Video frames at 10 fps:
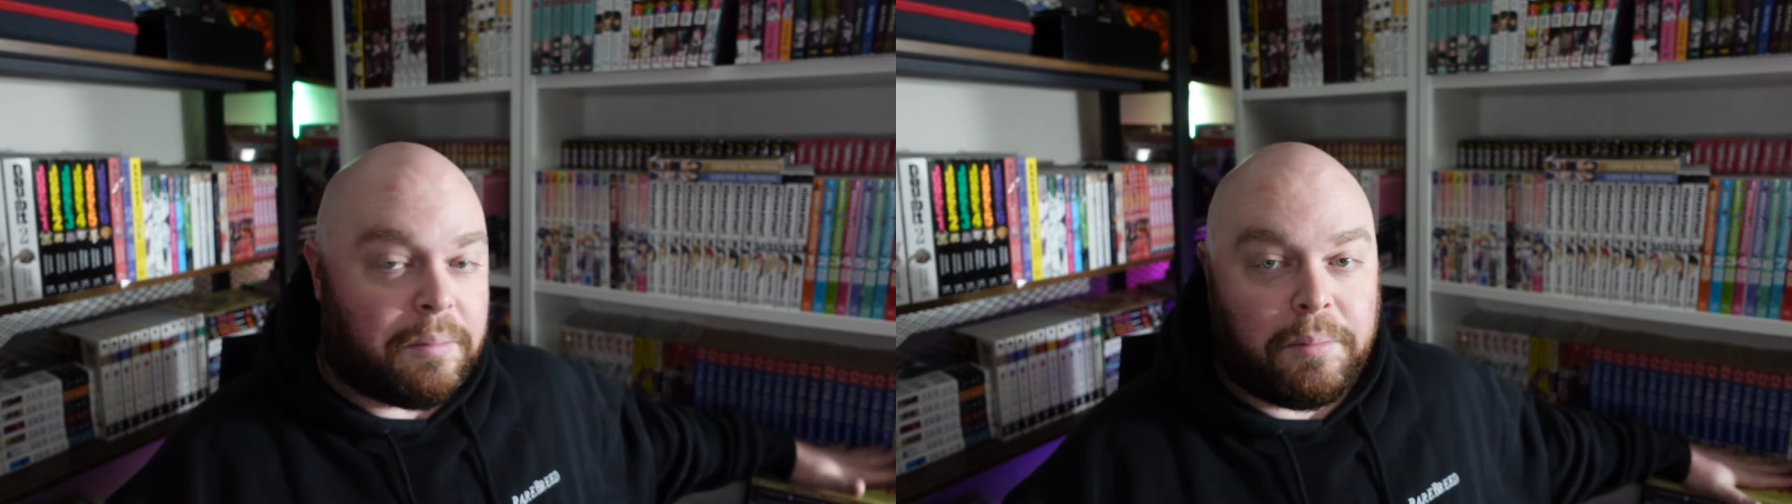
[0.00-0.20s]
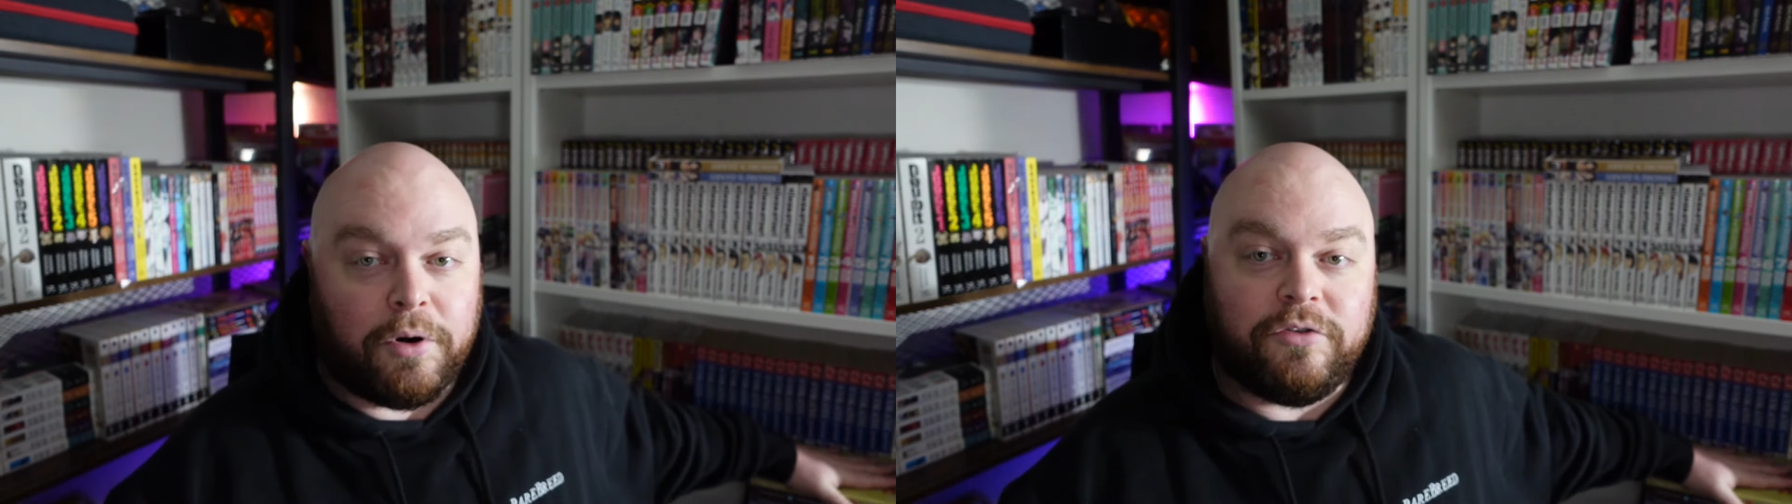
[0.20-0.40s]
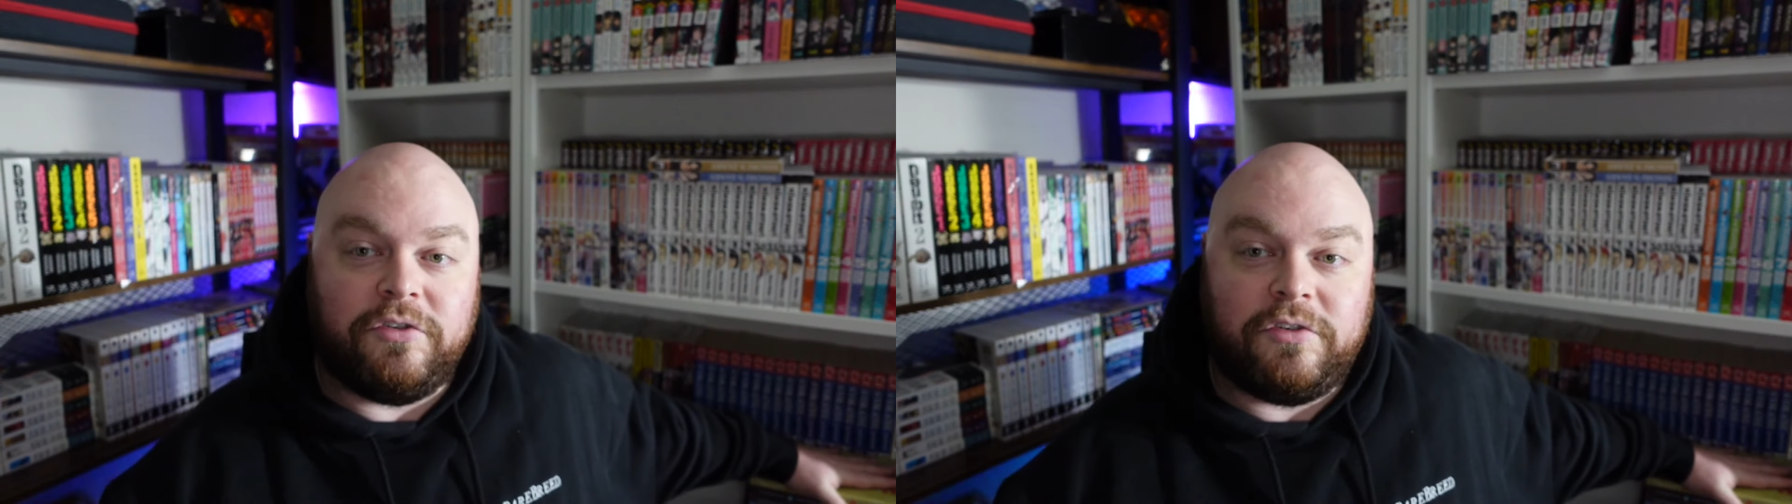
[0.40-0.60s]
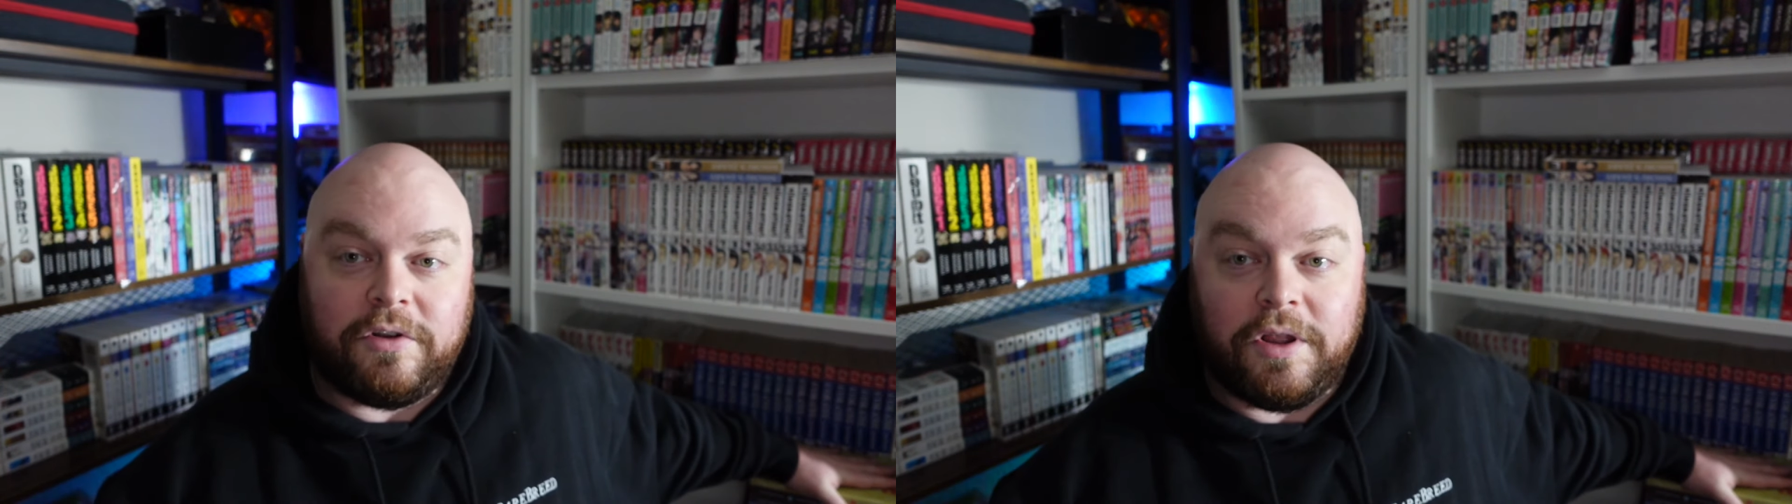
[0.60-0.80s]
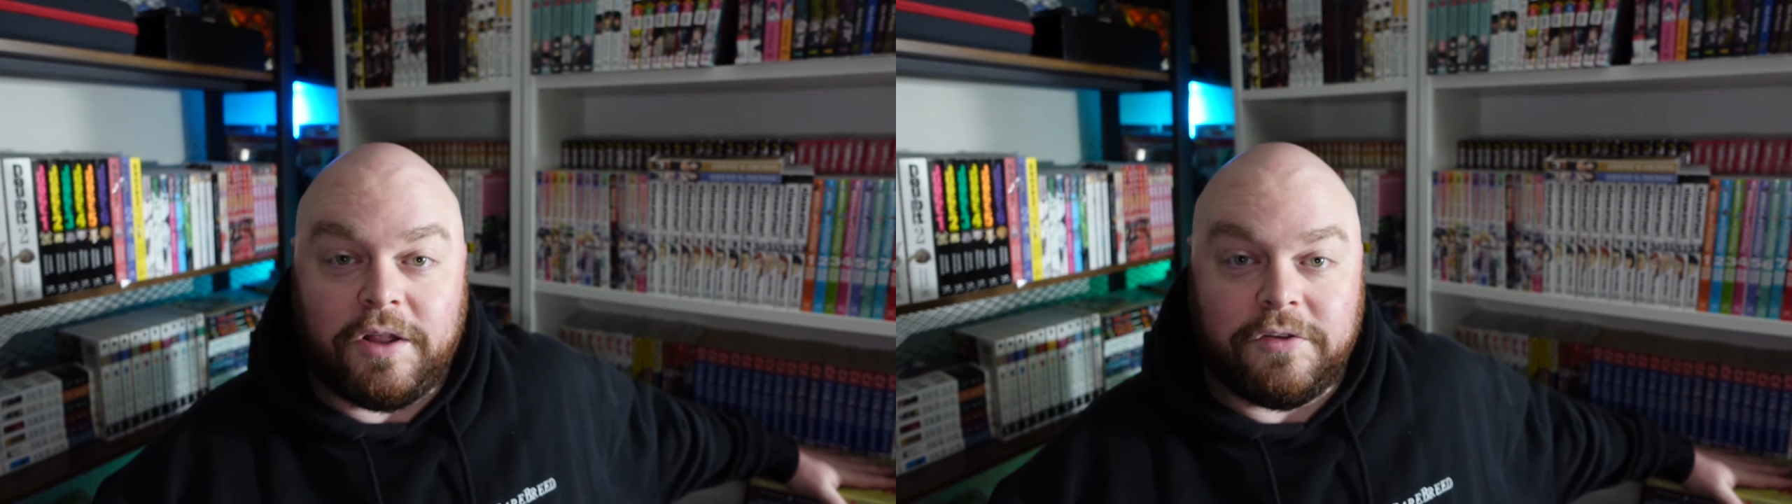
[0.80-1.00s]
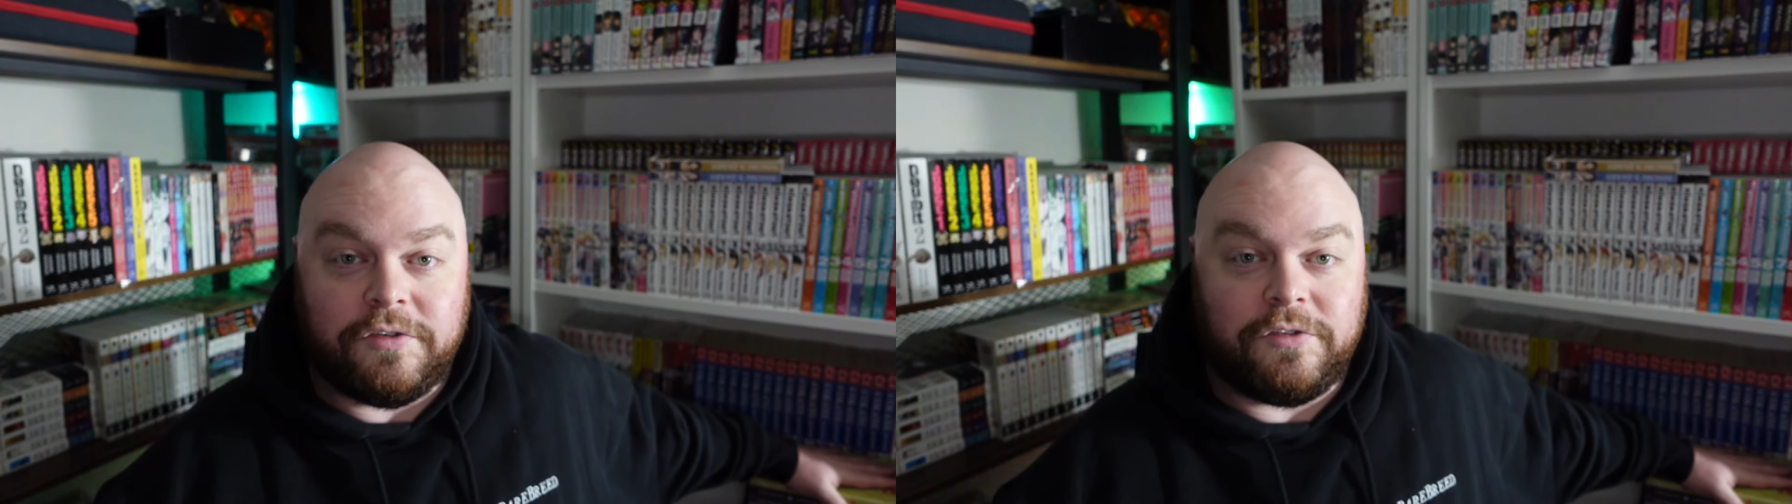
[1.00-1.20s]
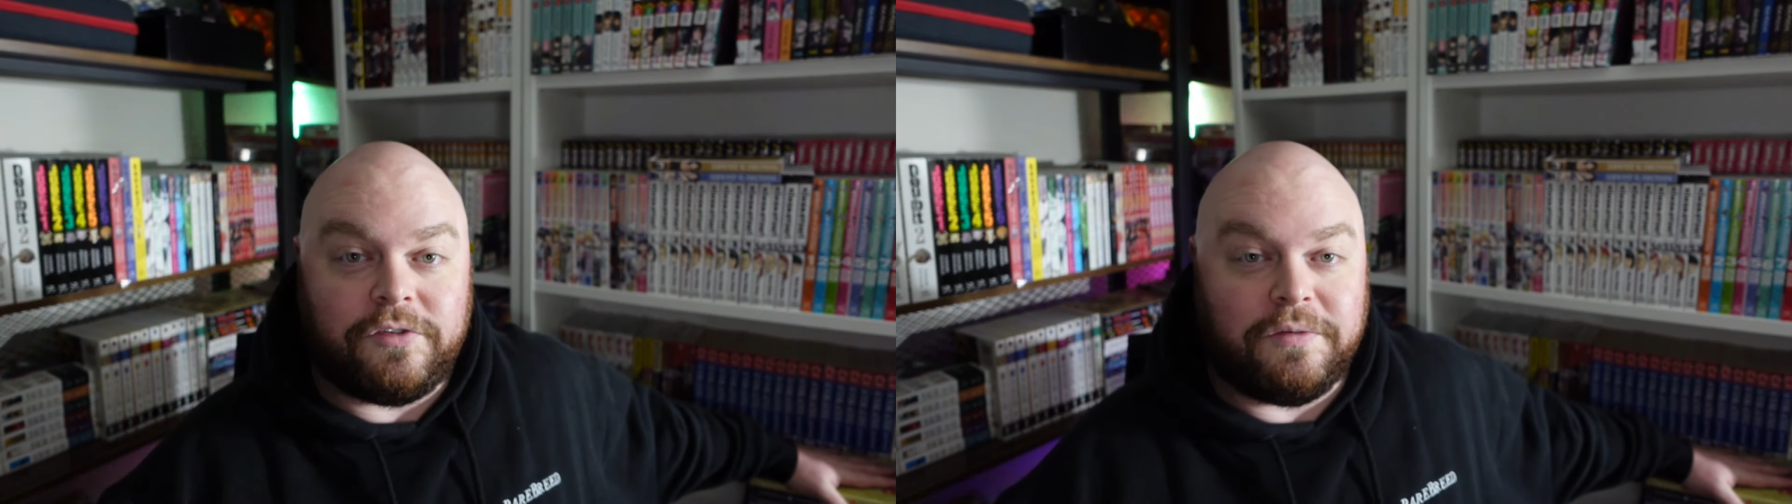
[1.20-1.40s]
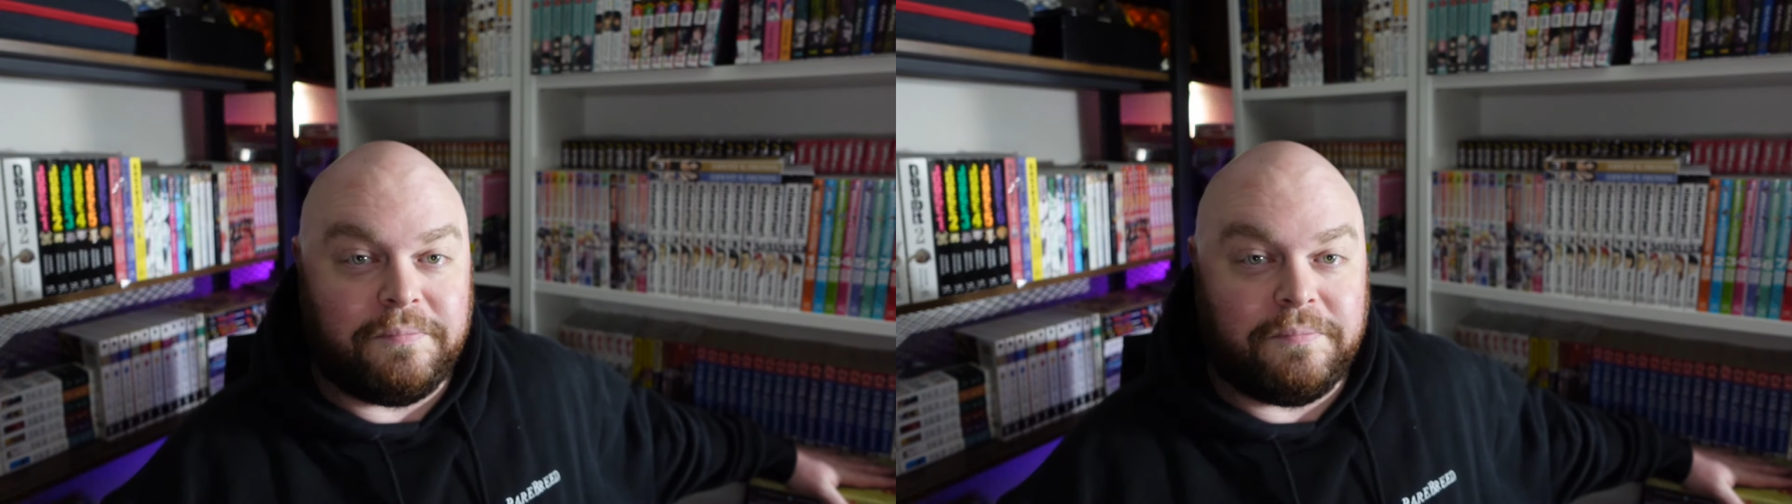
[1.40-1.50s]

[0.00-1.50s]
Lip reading: purchased a lot of these